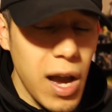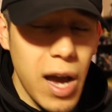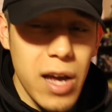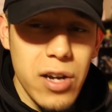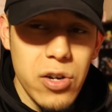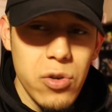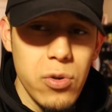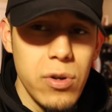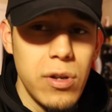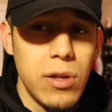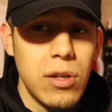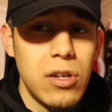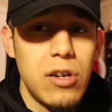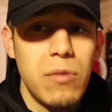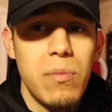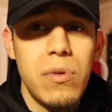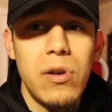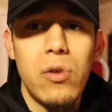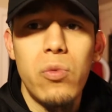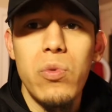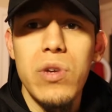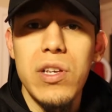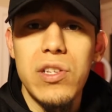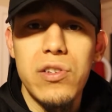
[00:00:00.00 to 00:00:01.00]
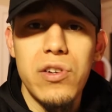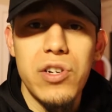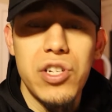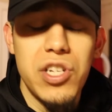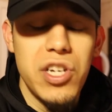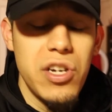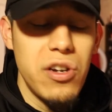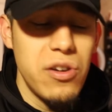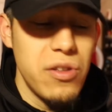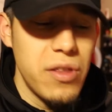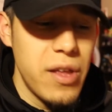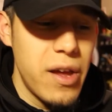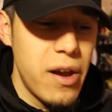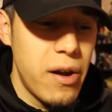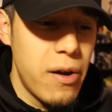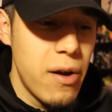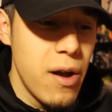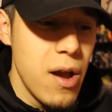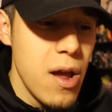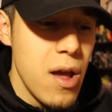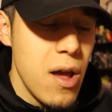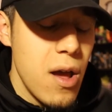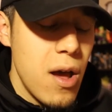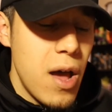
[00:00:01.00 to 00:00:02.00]
kind of doing a little bit of research here and
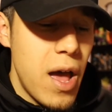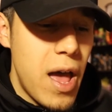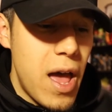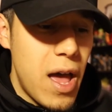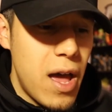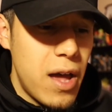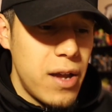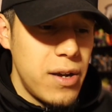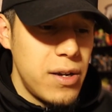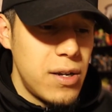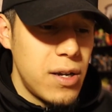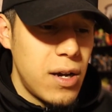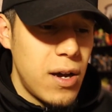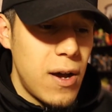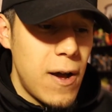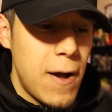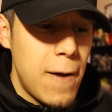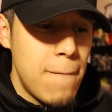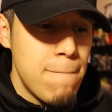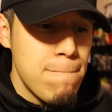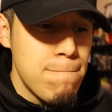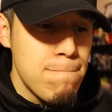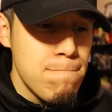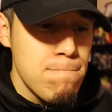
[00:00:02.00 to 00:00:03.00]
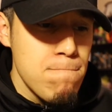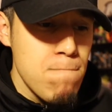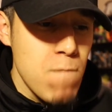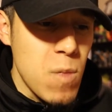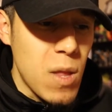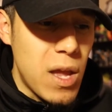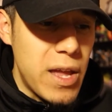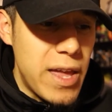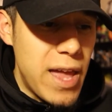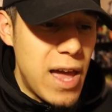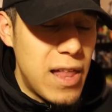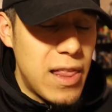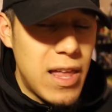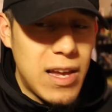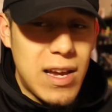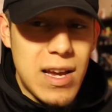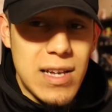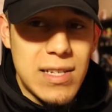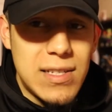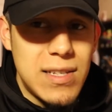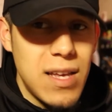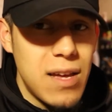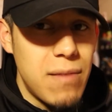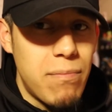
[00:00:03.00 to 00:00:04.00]
there, and yeah,
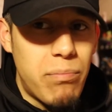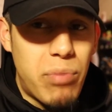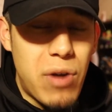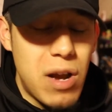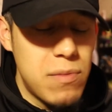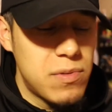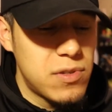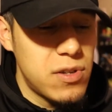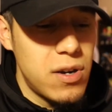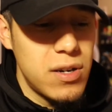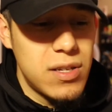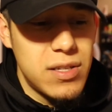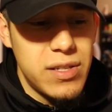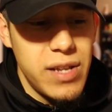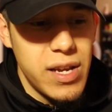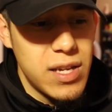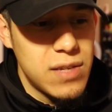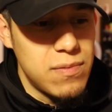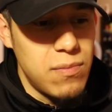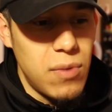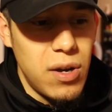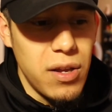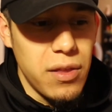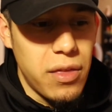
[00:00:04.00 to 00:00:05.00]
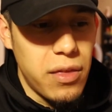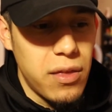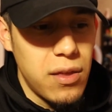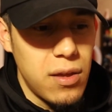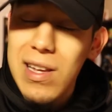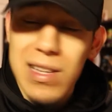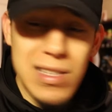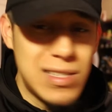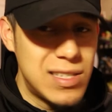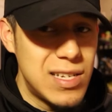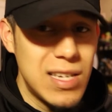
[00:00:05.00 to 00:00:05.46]
like I said, prep starts next month.